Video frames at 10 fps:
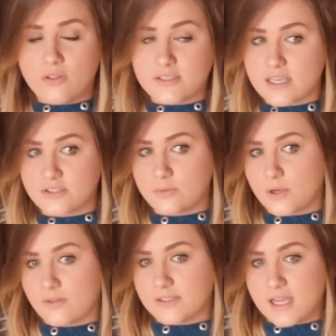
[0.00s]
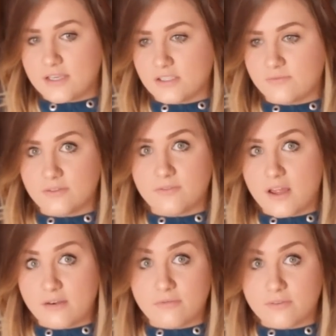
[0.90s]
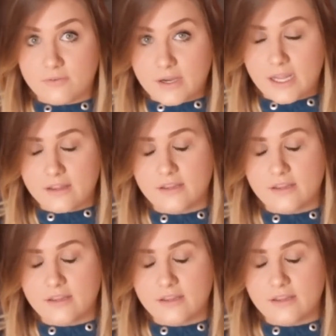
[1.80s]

this extra work on the side just for fun and for free.